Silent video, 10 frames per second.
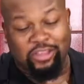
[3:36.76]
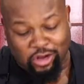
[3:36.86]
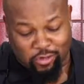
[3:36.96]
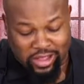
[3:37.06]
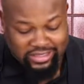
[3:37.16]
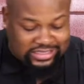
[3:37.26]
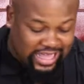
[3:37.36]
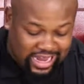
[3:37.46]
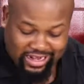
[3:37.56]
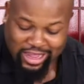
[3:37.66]
in the great
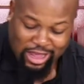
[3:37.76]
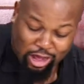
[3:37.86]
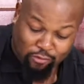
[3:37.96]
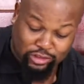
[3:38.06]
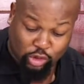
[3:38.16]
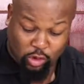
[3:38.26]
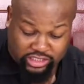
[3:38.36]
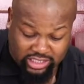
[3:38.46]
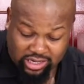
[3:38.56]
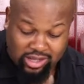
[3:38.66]
state of
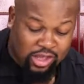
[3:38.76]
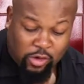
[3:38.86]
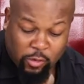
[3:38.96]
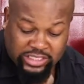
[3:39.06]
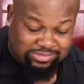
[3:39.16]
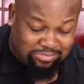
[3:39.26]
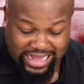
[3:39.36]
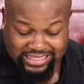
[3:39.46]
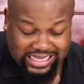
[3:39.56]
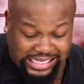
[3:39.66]
Georgia, which
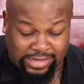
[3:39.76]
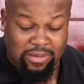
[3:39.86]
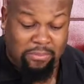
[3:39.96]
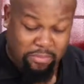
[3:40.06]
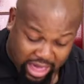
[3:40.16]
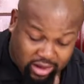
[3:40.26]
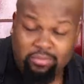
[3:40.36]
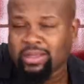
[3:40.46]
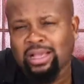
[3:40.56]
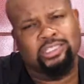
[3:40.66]
makes it even better
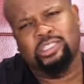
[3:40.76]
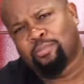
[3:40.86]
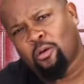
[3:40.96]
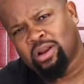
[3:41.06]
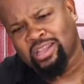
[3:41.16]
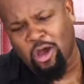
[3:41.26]
because you're supporting